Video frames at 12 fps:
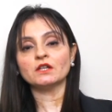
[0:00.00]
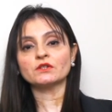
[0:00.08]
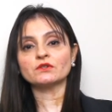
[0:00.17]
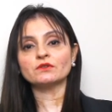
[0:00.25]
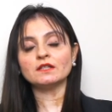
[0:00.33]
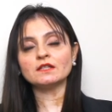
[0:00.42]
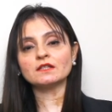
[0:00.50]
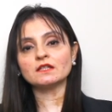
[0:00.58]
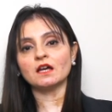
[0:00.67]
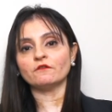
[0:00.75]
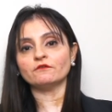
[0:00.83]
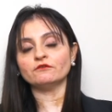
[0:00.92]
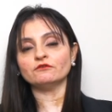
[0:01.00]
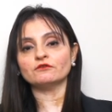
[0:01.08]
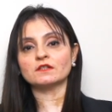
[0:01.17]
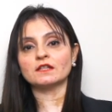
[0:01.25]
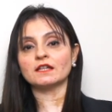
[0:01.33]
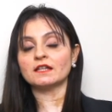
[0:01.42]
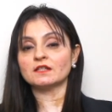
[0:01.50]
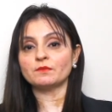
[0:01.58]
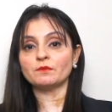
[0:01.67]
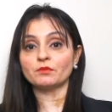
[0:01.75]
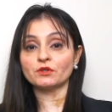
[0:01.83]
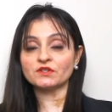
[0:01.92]
So these are foods that has
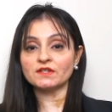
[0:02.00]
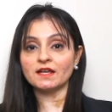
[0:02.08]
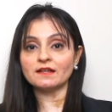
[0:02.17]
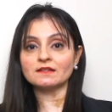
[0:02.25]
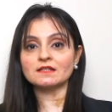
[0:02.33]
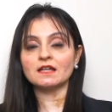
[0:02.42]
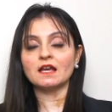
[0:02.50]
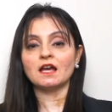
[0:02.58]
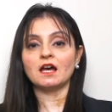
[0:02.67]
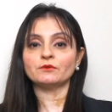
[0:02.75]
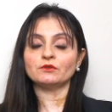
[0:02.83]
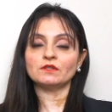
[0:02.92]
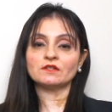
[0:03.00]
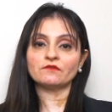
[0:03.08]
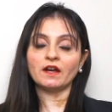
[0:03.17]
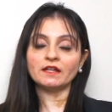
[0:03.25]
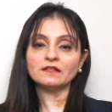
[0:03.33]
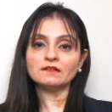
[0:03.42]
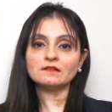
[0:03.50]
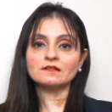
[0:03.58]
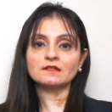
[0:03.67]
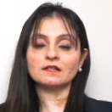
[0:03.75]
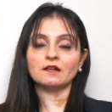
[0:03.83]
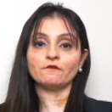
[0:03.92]
been processed up to its
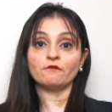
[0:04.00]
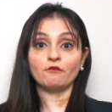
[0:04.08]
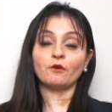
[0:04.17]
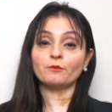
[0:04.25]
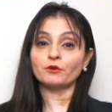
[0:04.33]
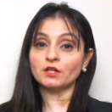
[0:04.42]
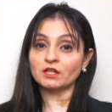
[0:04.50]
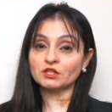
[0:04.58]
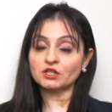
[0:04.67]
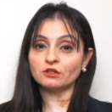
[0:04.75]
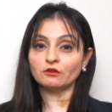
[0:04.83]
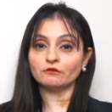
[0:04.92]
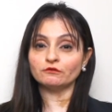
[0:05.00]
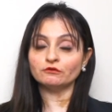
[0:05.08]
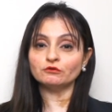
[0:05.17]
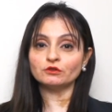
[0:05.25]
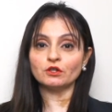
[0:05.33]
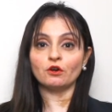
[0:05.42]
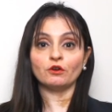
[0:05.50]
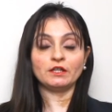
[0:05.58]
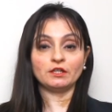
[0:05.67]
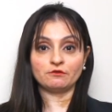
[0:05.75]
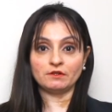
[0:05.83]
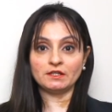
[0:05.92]
finest for production of food or
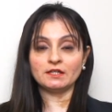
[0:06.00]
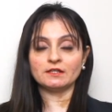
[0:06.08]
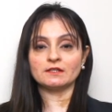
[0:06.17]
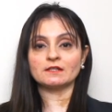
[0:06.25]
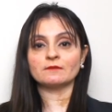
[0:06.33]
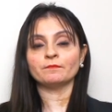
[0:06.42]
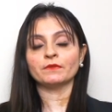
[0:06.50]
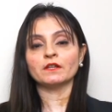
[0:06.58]
ingredients.